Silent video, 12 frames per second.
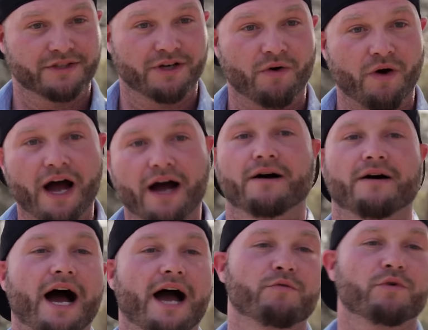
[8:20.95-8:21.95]
so I,
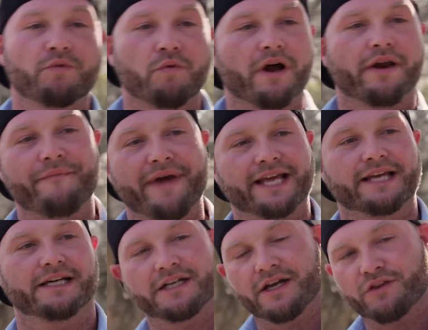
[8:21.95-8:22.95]
I wouldn't want to make
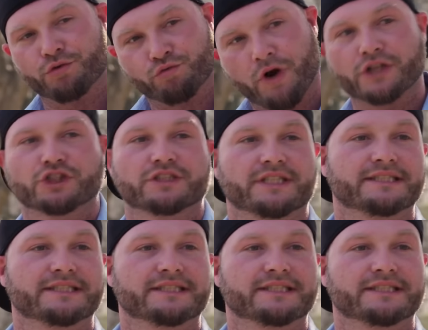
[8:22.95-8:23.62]
another rush